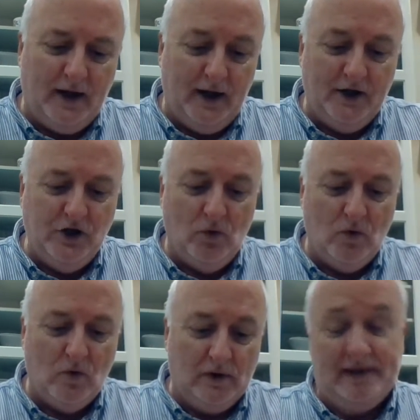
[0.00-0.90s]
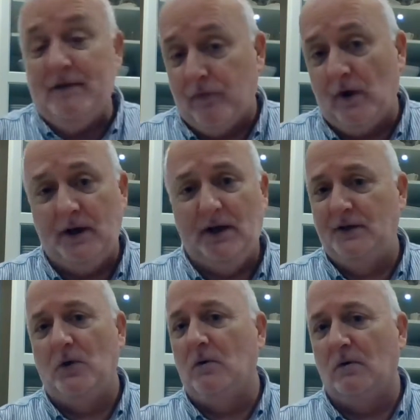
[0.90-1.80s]
in your livret,
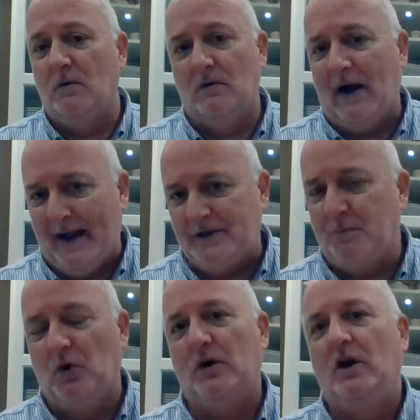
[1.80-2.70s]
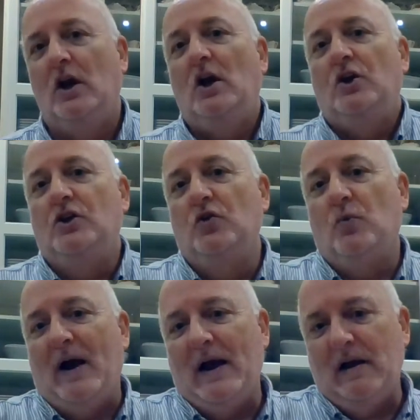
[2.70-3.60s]
in your handbook,
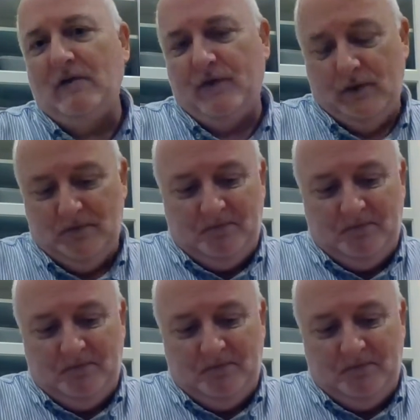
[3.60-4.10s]
you have